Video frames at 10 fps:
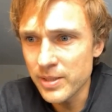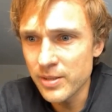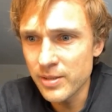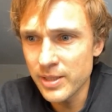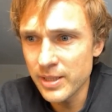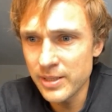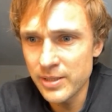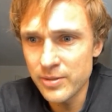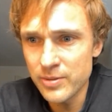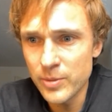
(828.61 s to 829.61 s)
You know,
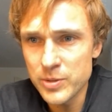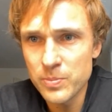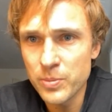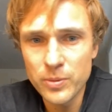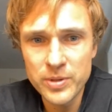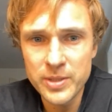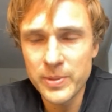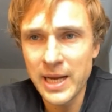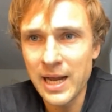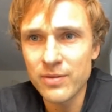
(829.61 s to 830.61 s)
the most important thing
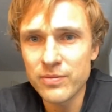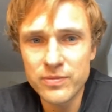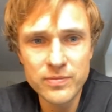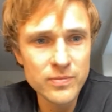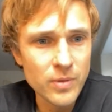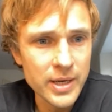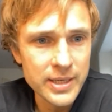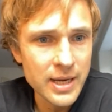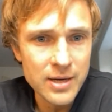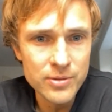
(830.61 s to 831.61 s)
we have right
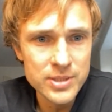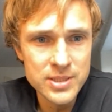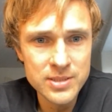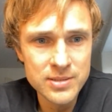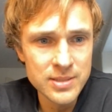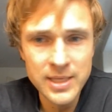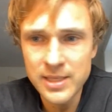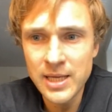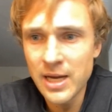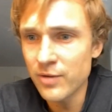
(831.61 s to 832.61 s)
now is
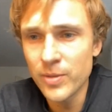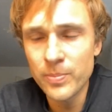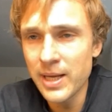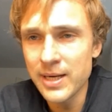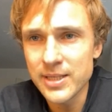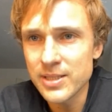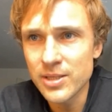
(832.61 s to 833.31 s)
taking care of our planet.